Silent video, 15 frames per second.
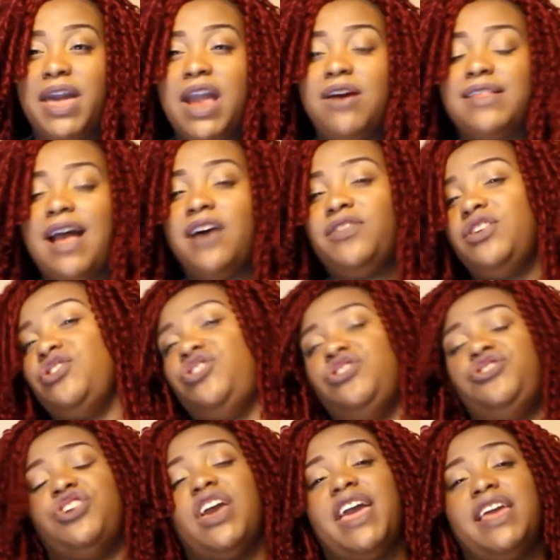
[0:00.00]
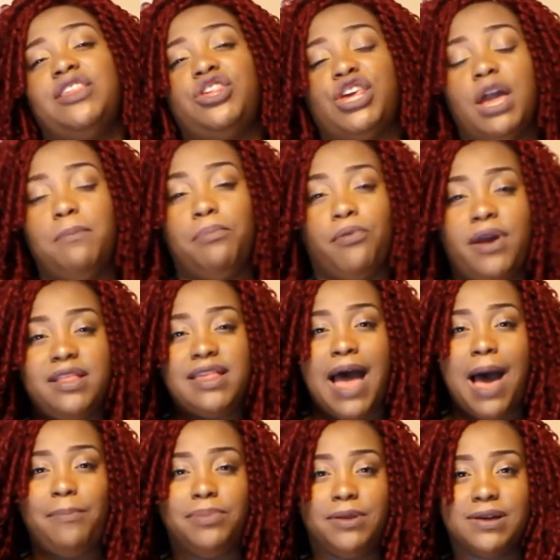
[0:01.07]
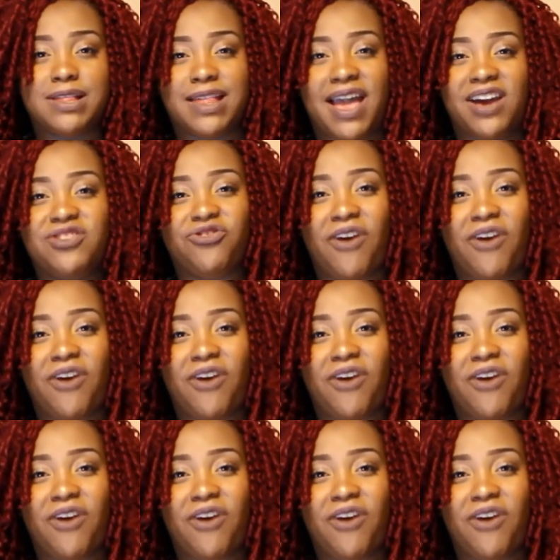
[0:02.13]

here's how the Jade Chambray top looks like